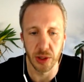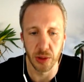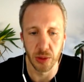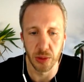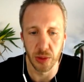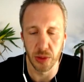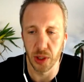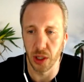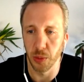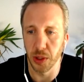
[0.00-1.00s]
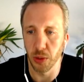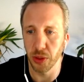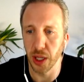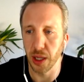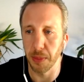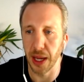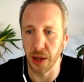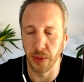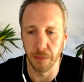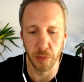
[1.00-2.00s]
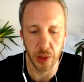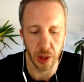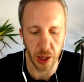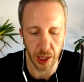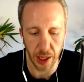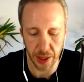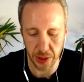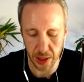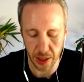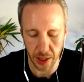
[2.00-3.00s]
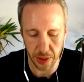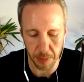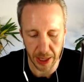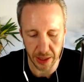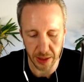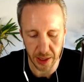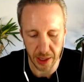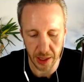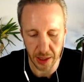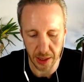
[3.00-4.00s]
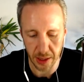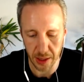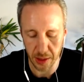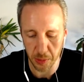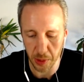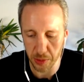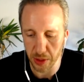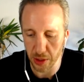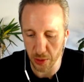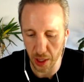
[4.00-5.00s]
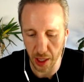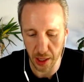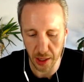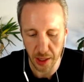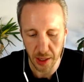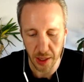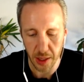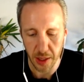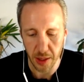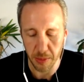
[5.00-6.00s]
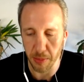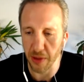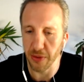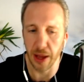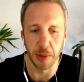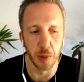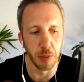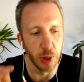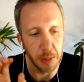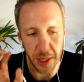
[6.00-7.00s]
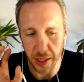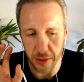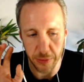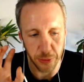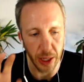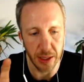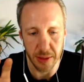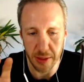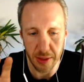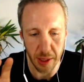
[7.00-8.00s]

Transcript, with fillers: So you know when you think about you know I, I think I think back in the day when I was in the UK, my family were really big into Friends.